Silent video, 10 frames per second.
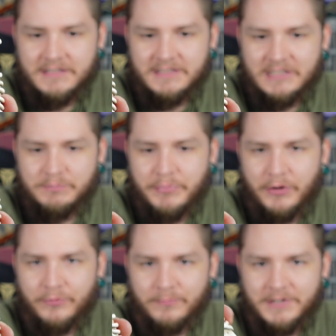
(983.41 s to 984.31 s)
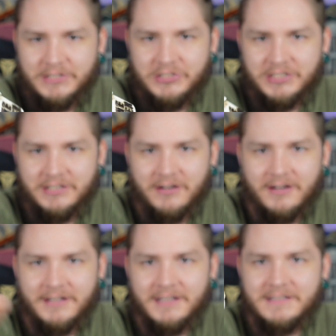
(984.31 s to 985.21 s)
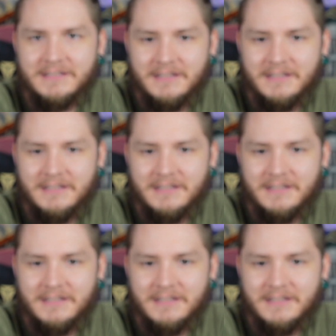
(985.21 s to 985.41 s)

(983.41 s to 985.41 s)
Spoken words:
It says bone regen on it,